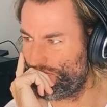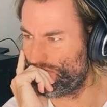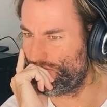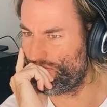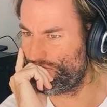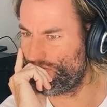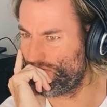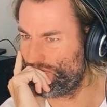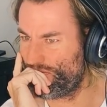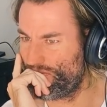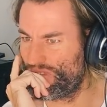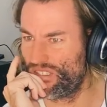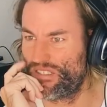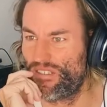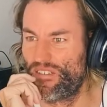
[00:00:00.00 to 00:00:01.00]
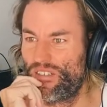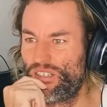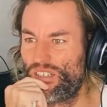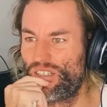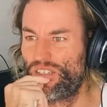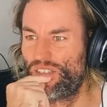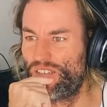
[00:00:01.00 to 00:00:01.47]
There's got to be a way
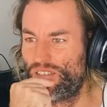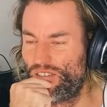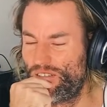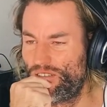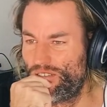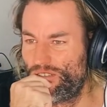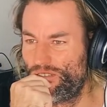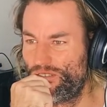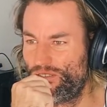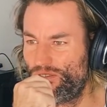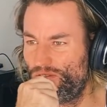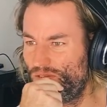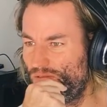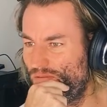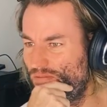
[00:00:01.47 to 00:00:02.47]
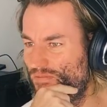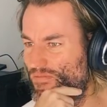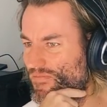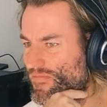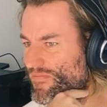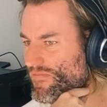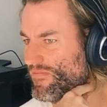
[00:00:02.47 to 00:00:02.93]
in, because
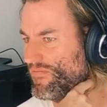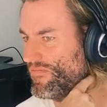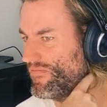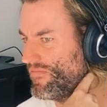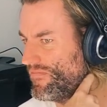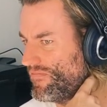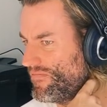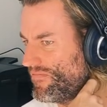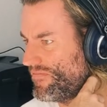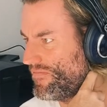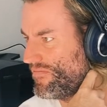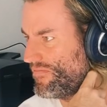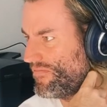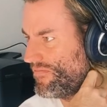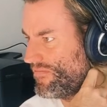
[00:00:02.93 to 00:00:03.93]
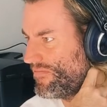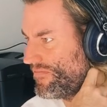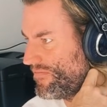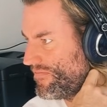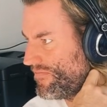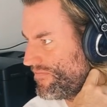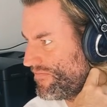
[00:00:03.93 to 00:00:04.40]
Howie can find his way
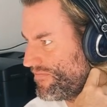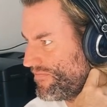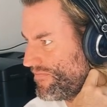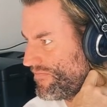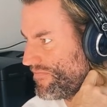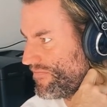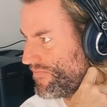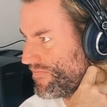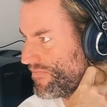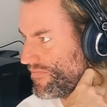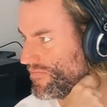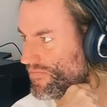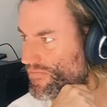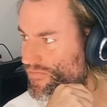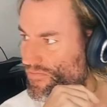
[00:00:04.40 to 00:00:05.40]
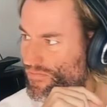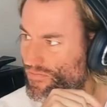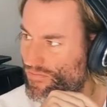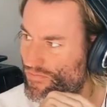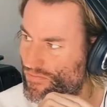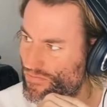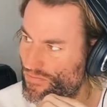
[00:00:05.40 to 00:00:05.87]
in to people's
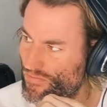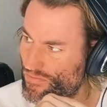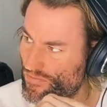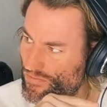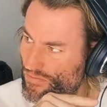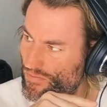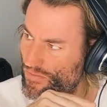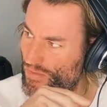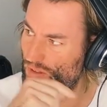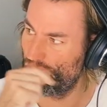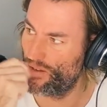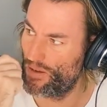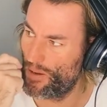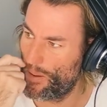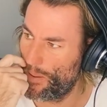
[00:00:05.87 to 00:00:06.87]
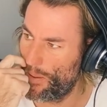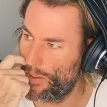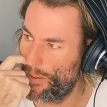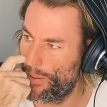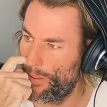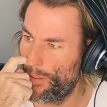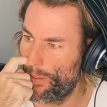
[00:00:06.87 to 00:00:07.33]
hearts and people's
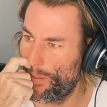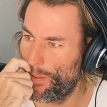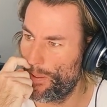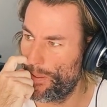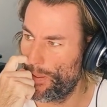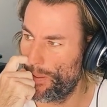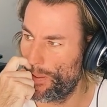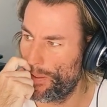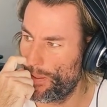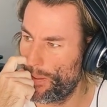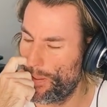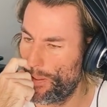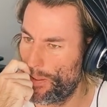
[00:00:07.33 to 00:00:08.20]
minds, as